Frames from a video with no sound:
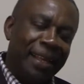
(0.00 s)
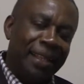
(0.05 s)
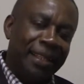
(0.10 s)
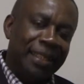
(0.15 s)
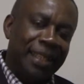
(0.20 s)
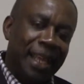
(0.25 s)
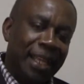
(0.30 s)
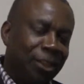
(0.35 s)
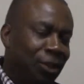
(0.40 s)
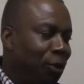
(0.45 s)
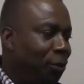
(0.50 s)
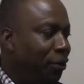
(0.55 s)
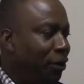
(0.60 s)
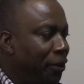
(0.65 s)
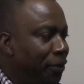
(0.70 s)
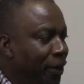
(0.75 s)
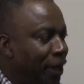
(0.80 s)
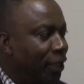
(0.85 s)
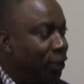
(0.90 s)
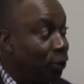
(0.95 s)
That should be
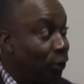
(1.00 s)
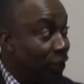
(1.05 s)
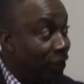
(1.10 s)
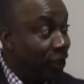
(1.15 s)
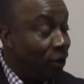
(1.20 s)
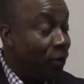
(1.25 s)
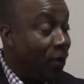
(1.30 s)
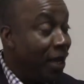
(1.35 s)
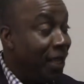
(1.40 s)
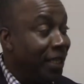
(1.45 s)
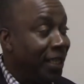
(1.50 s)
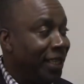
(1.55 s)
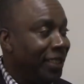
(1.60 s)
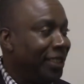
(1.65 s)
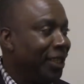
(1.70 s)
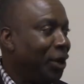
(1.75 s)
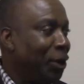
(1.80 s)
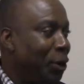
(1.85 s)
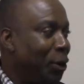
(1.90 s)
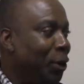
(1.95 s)
about 21
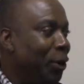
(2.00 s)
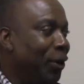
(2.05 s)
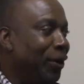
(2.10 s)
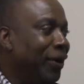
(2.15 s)
years ago.